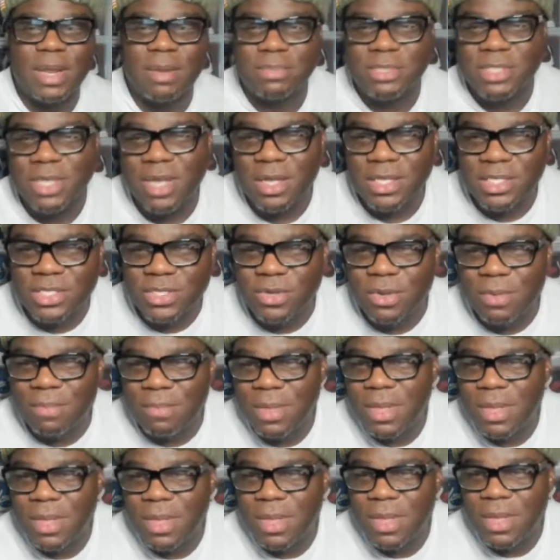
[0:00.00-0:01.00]
I'm talking to him,
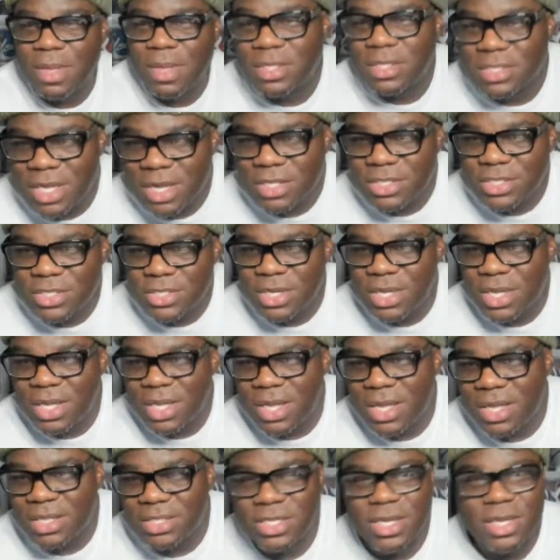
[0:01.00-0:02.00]
talking to the
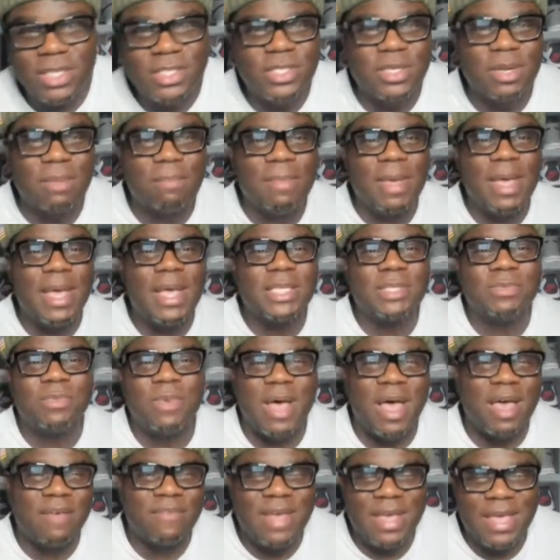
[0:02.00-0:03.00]
uh, talking to the man's
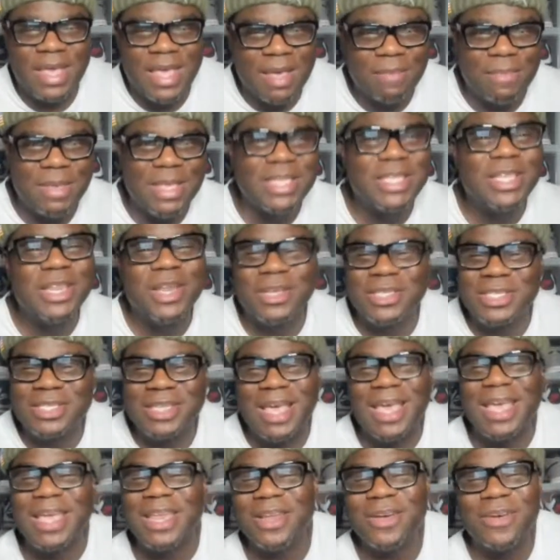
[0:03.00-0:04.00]
wife. I can't be, you know,
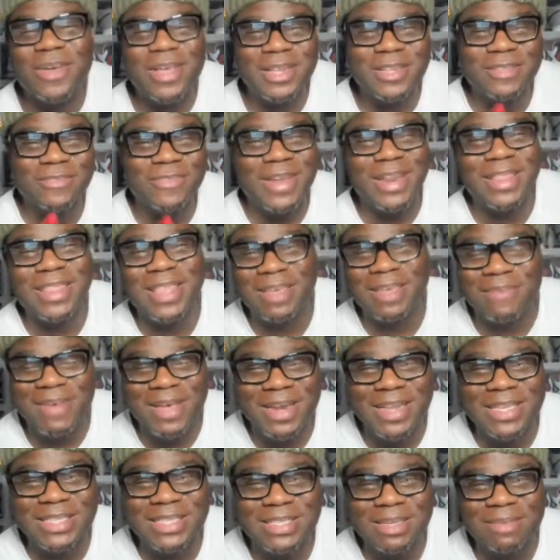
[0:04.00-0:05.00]
you know. The funny thing
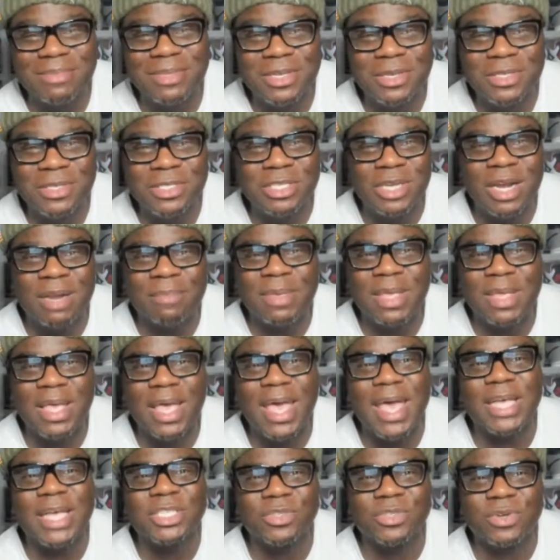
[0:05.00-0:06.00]
about that, some dudes try to be
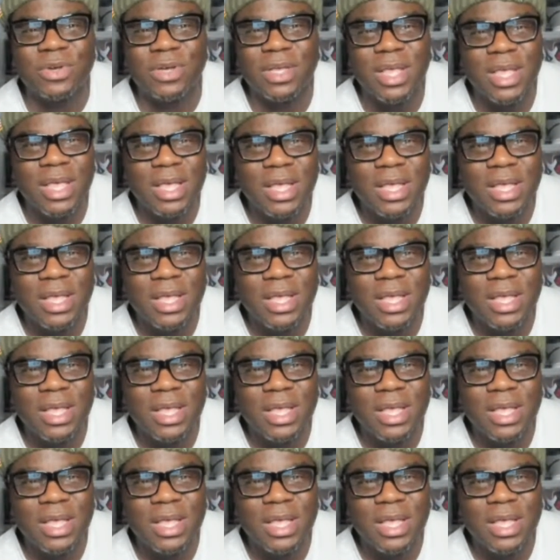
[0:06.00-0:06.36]
extra.